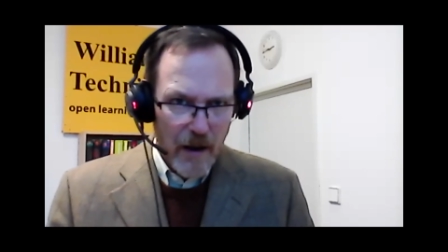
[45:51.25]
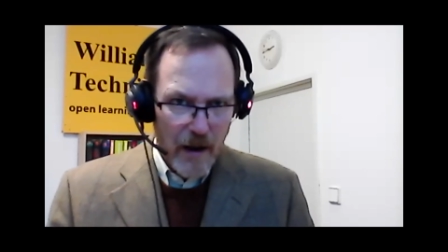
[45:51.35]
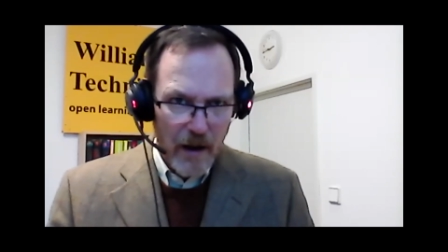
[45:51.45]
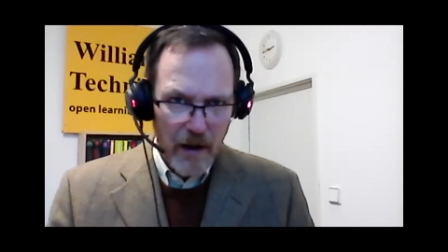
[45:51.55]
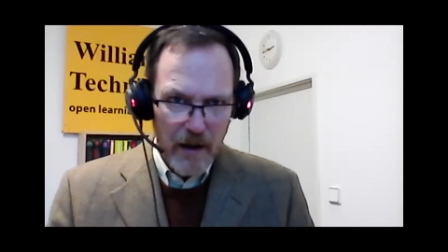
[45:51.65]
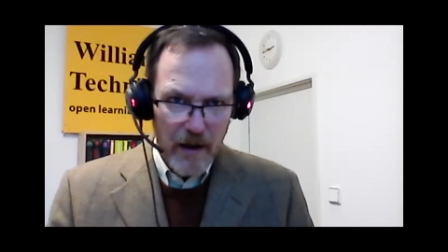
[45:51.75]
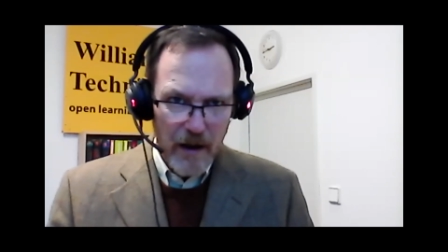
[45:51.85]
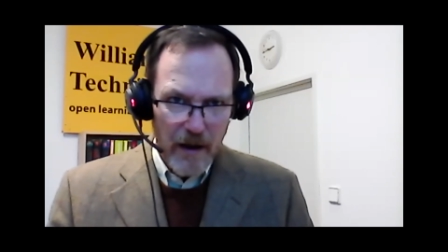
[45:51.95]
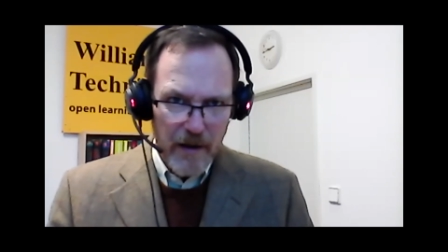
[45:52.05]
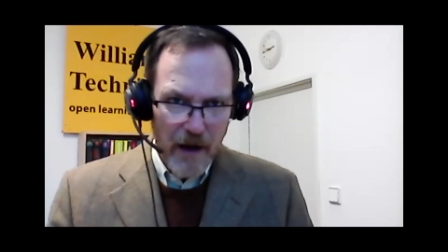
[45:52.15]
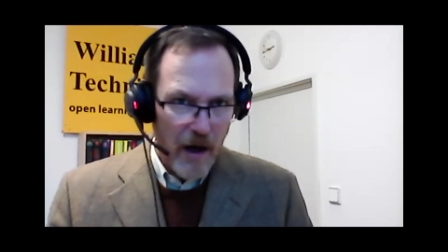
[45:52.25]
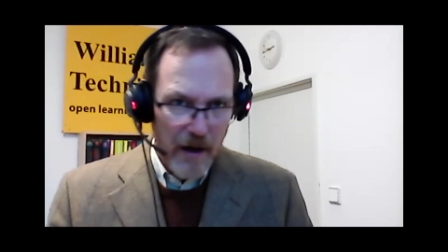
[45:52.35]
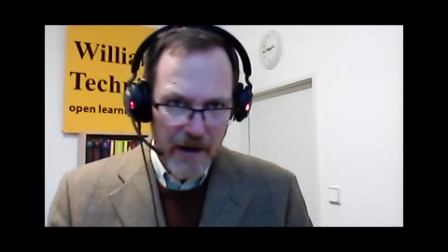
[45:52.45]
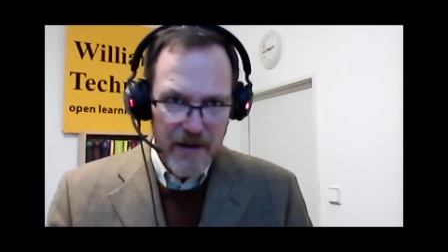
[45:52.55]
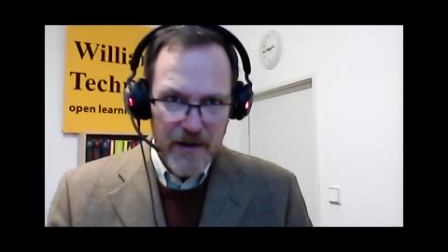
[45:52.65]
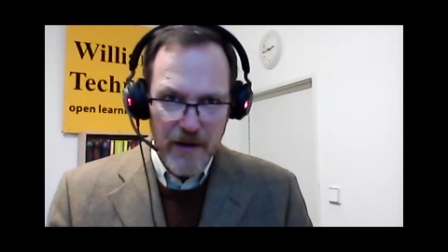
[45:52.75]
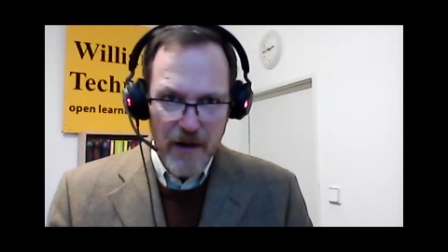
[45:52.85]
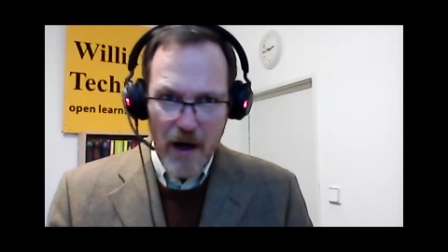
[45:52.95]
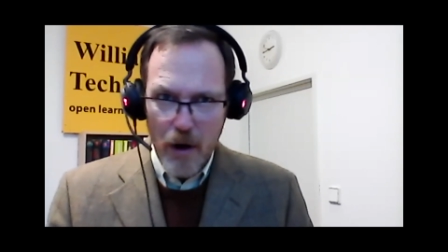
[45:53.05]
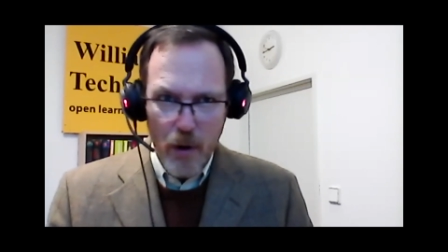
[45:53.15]
an honest
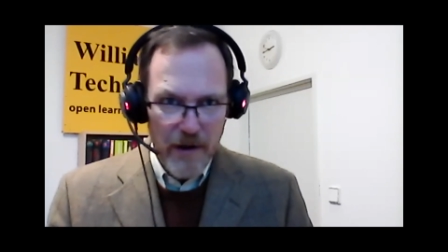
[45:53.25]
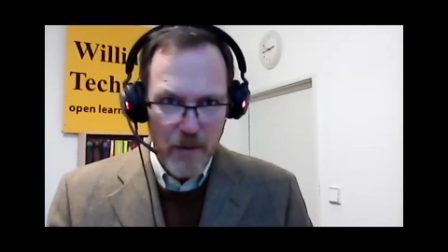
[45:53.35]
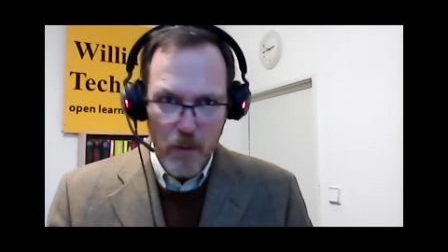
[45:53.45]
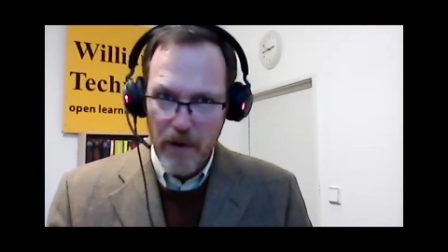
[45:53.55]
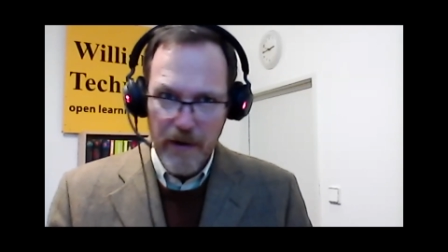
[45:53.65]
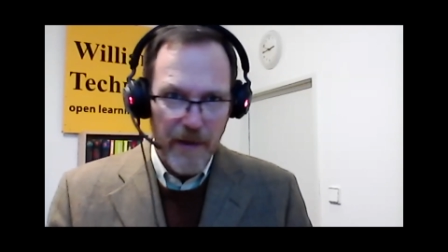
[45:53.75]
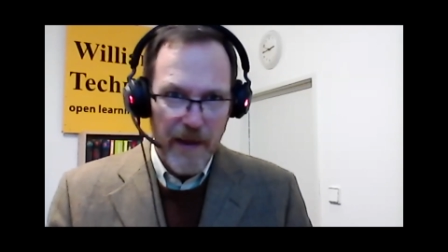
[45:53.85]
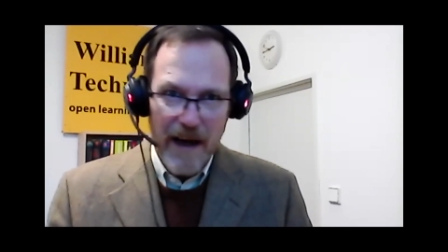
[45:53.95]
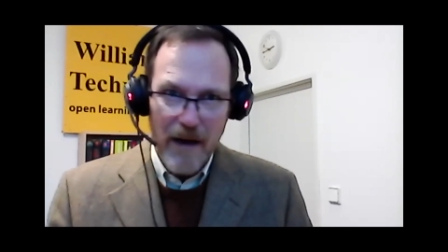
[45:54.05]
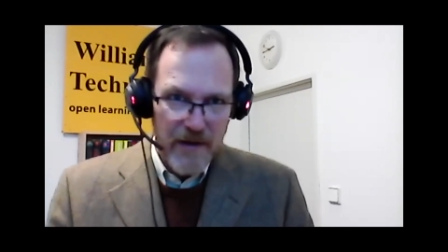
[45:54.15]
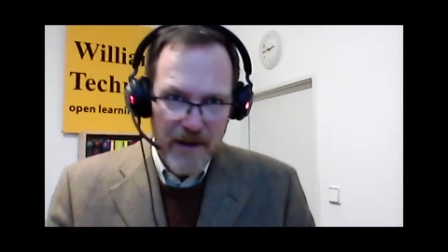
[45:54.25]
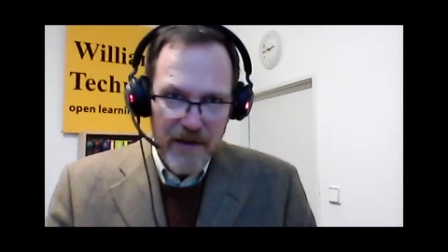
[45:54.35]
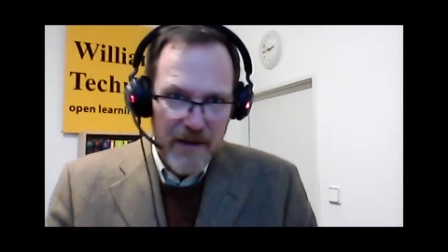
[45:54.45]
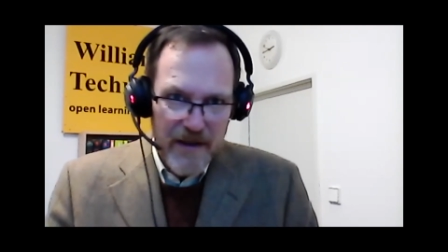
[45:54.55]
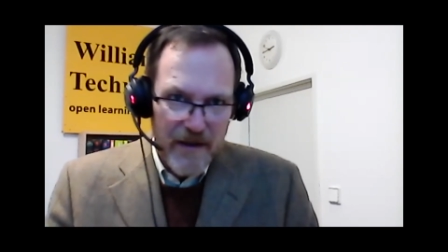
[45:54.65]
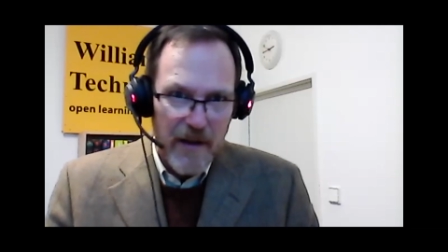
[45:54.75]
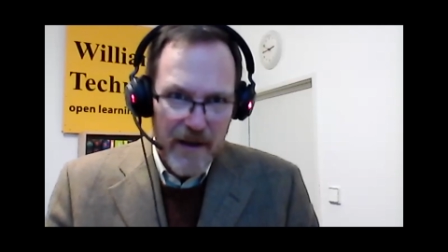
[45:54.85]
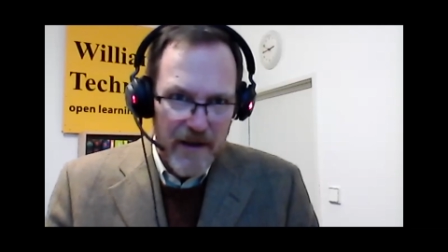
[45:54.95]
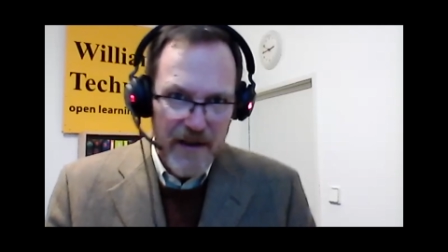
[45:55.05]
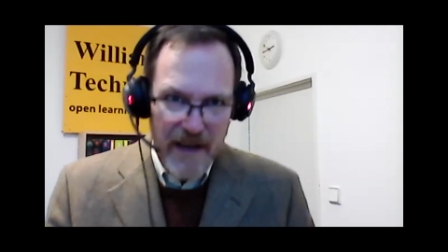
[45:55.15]
no is worth 1,000
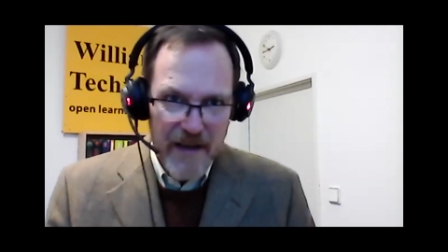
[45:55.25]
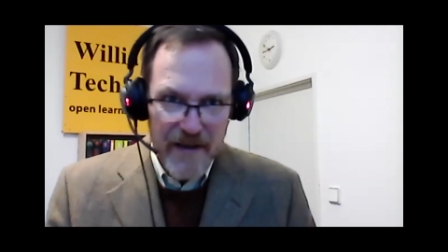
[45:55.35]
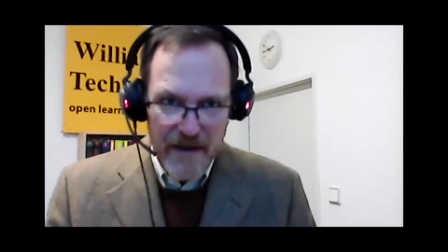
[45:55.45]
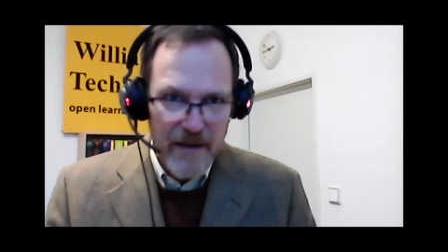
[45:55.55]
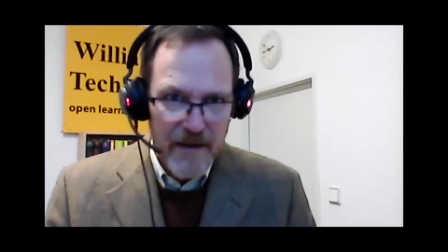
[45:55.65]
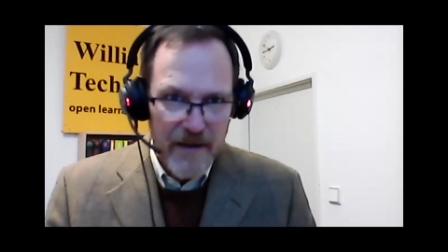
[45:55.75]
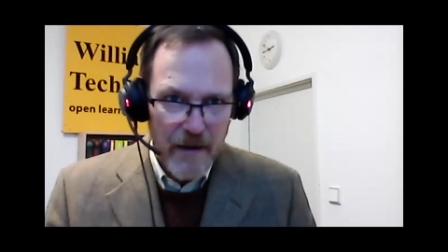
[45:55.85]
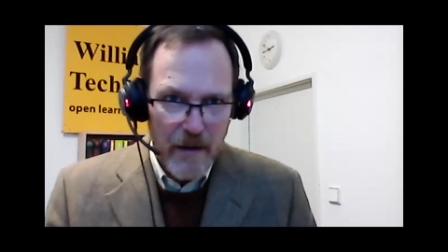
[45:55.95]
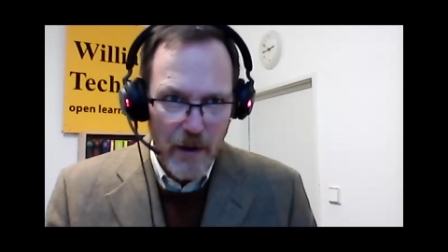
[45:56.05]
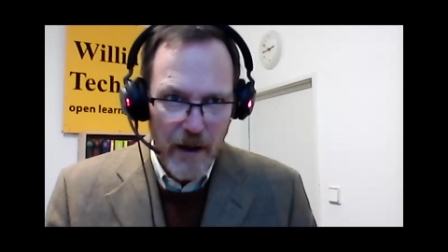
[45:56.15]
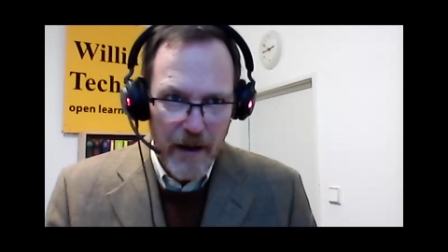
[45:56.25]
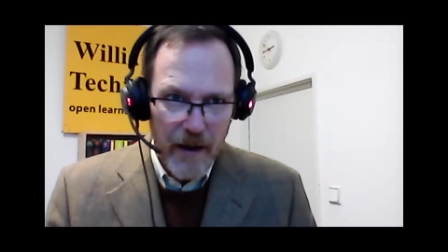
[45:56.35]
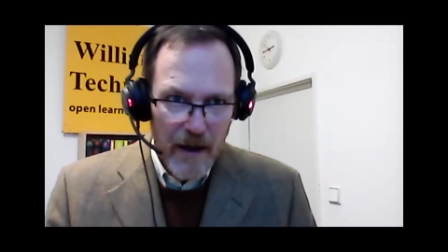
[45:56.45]
dishonest yeses, right?